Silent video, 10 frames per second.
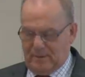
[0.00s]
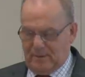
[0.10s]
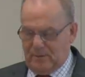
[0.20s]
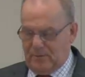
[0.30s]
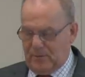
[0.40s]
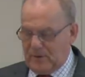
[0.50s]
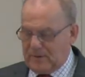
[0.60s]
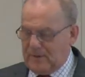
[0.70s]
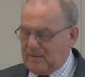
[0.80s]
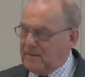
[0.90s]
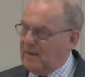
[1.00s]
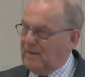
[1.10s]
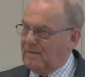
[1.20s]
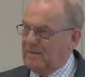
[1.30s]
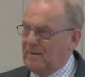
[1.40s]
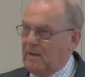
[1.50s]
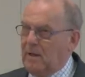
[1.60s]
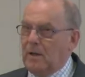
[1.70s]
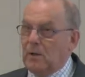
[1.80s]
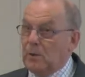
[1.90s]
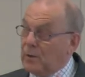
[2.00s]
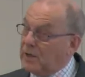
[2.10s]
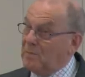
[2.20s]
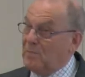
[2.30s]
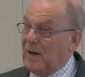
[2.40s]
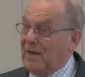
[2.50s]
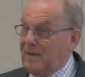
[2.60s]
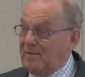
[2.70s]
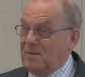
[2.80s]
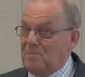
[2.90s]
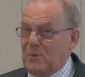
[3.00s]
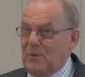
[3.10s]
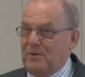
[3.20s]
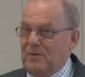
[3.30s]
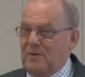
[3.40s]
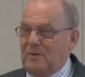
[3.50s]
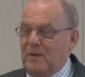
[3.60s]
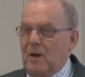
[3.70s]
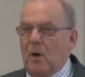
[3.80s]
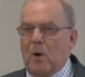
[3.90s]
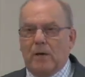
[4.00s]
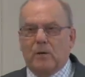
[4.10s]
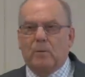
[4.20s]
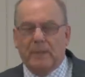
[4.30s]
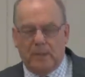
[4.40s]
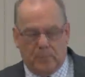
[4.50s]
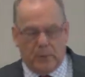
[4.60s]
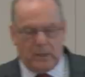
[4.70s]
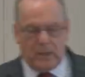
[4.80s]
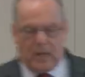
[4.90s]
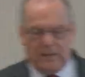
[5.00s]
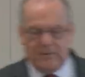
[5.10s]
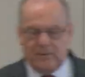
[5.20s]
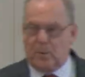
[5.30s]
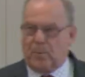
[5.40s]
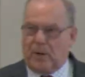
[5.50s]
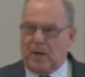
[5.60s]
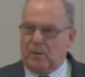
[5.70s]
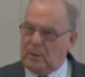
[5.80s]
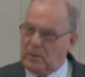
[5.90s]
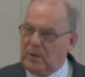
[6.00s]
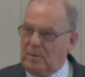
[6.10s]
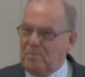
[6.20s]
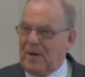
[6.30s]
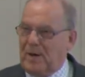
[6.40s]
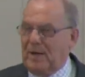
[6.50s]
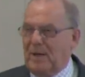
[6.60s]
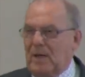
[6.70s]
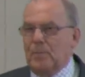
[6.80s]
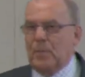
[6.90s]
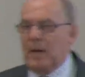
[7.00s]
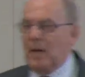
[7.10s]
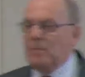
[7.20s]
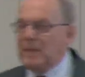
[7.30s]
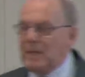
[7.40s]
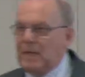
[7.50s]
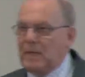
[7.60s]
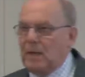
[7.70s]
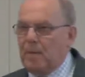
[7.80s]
The first is this. Looking back is important. Oh, I don't mean putting your hand to the prow and looking back, but I mean